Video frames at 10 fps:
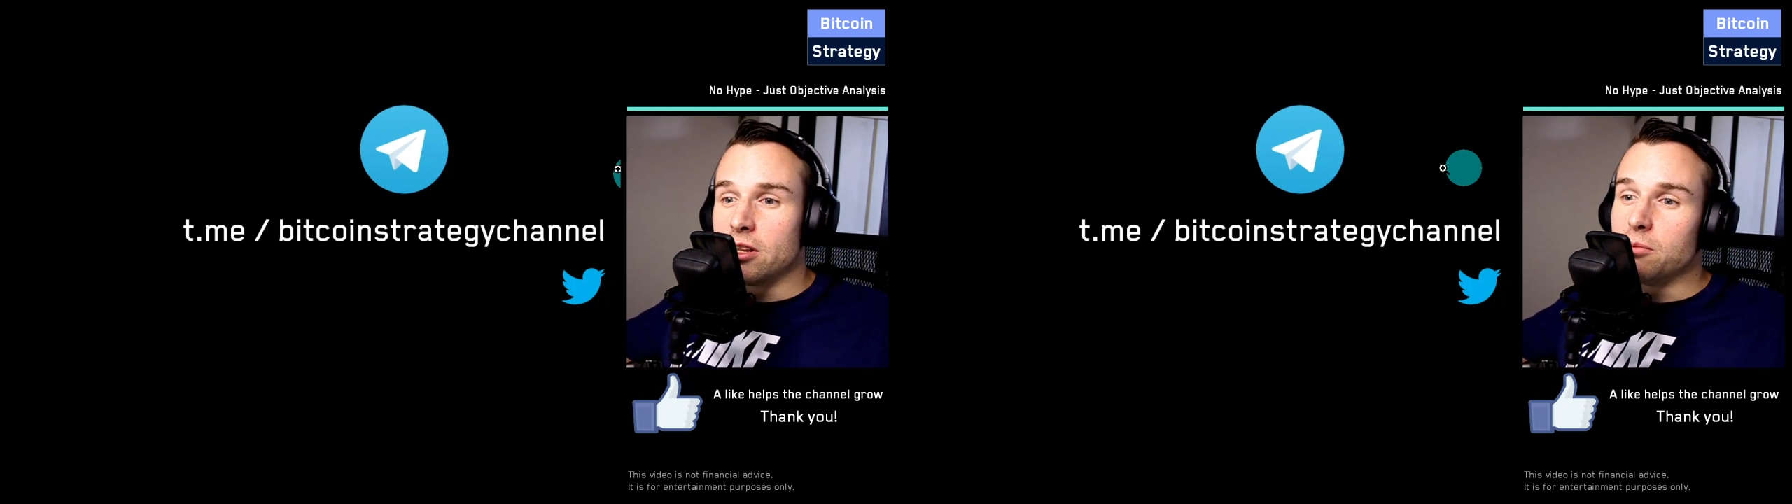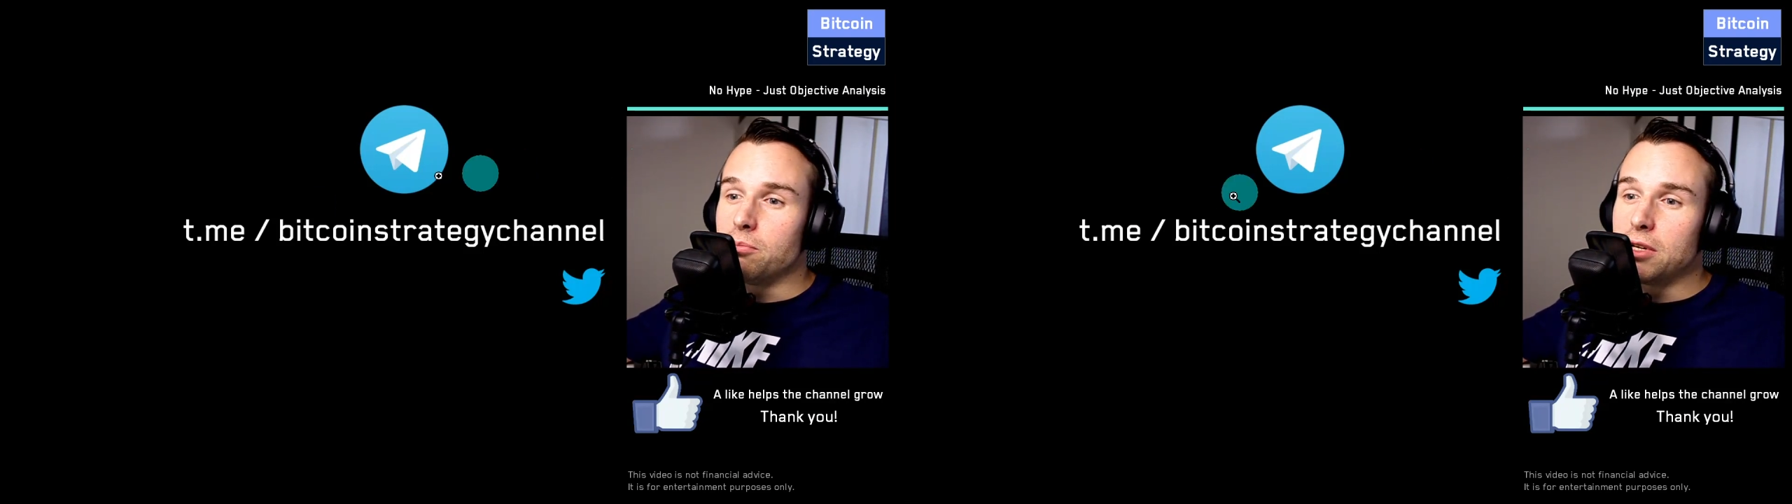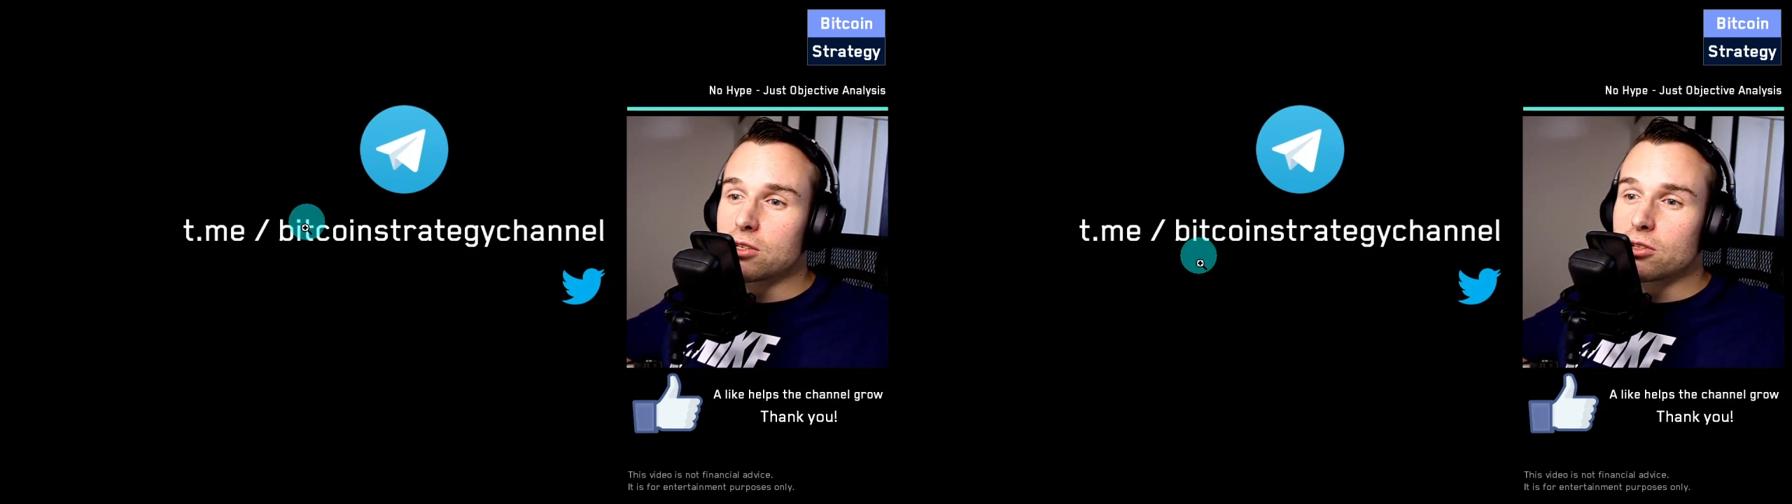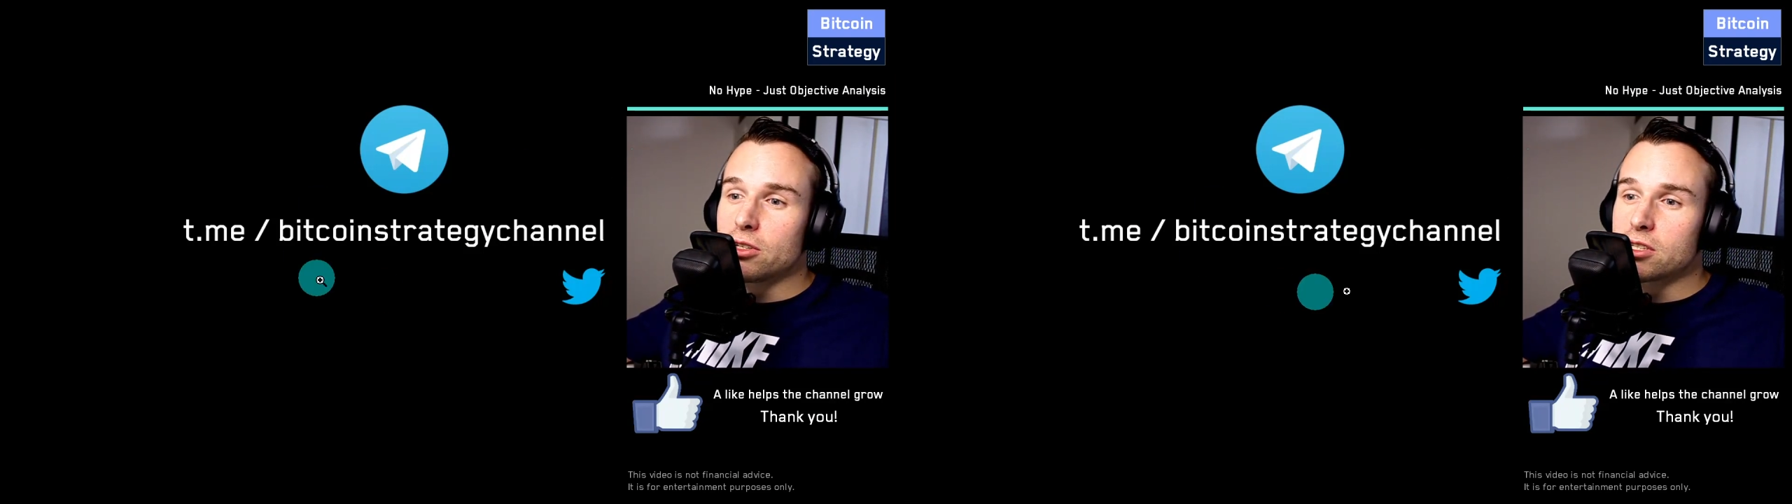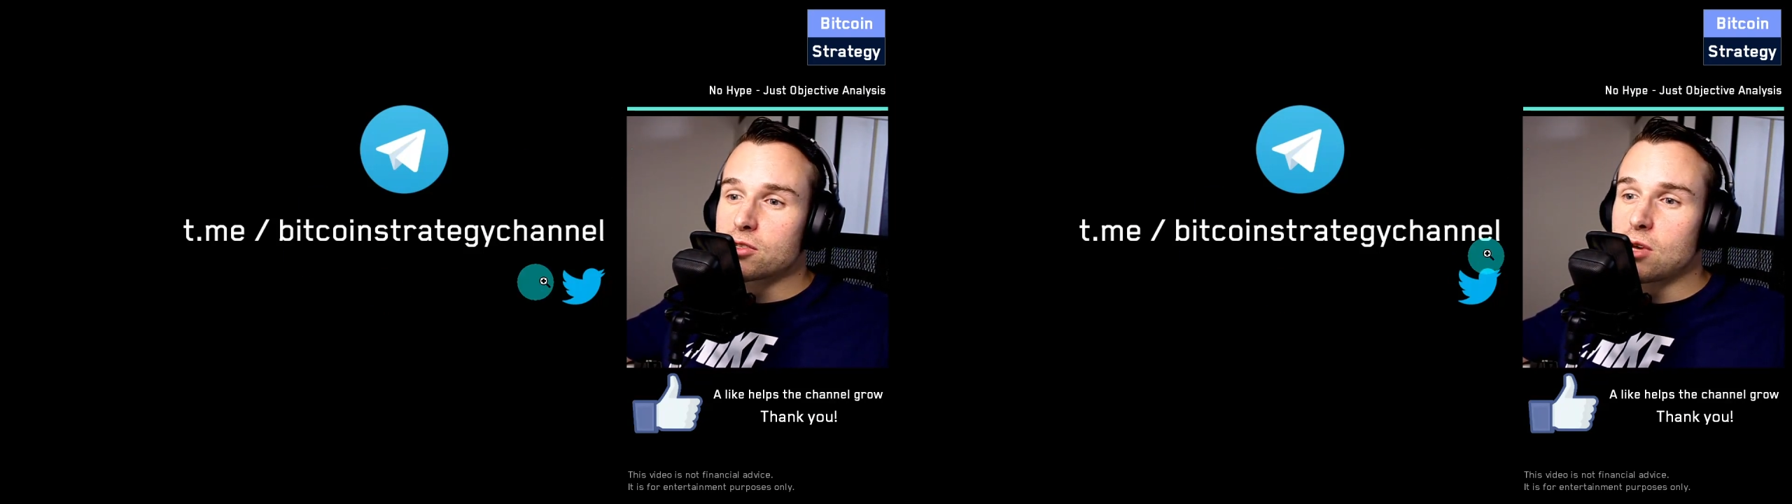the
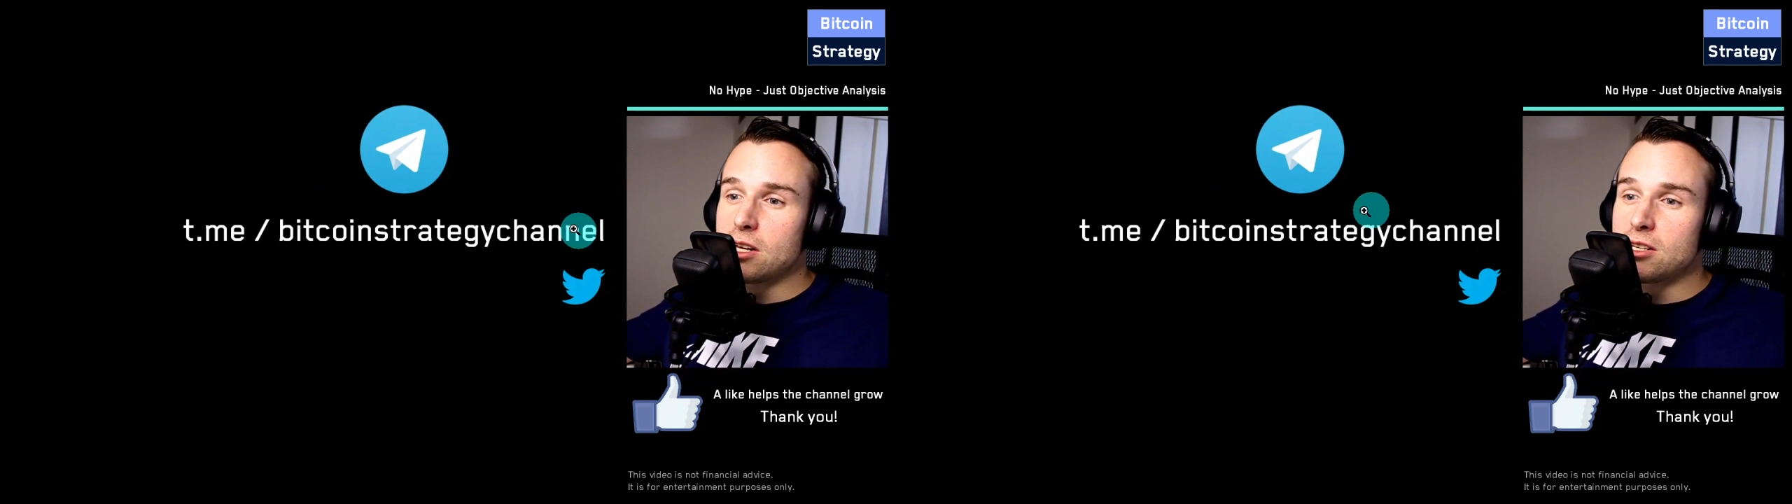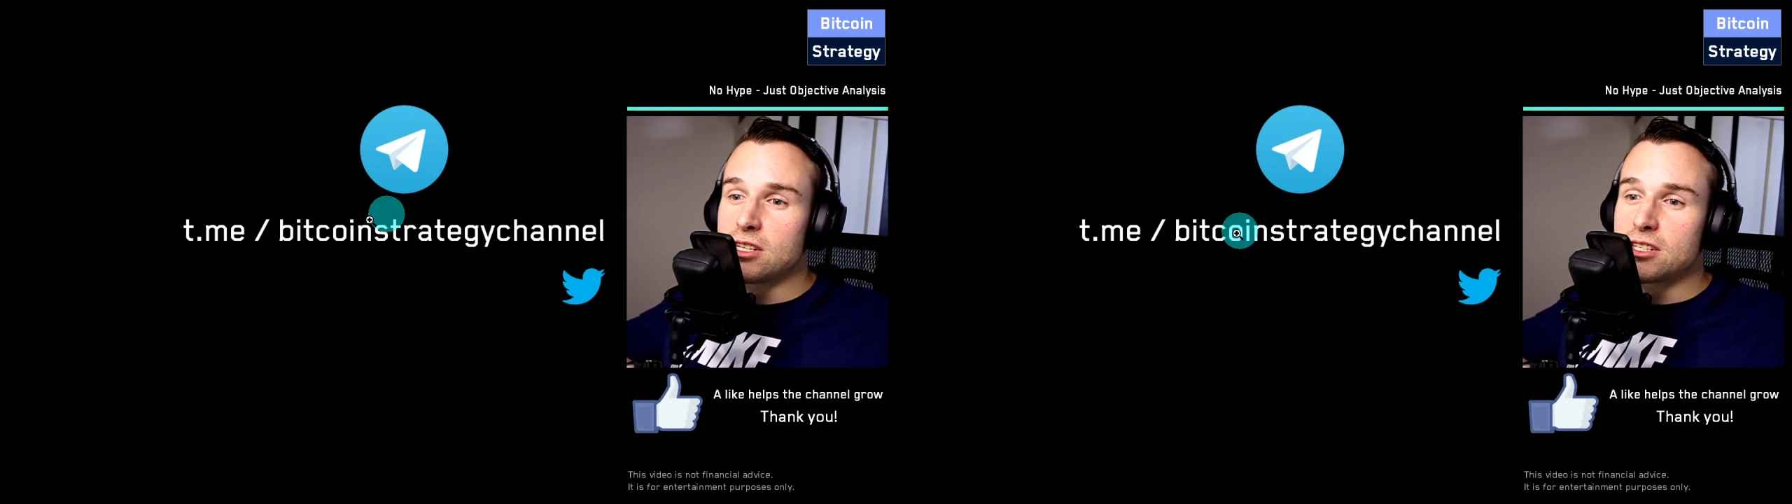Bitcoin Strategy